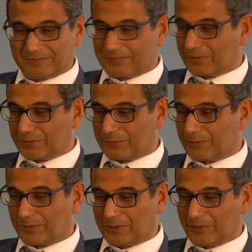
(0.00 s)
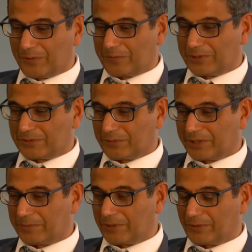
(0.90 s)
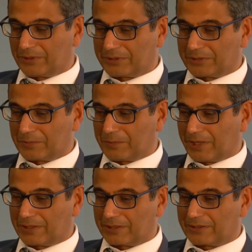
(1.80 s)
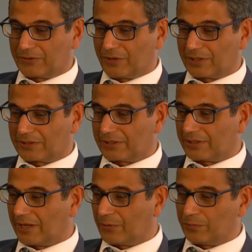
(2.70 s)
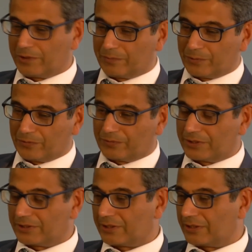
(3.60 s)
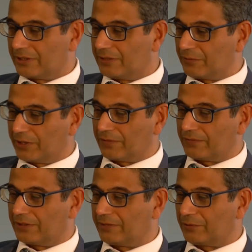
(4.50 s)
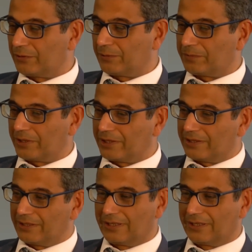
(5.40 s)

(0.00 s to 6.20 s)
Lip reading: not too long ago, we were talking about all the symptomatic drugs and how do we improve this and delivery of the levodopa and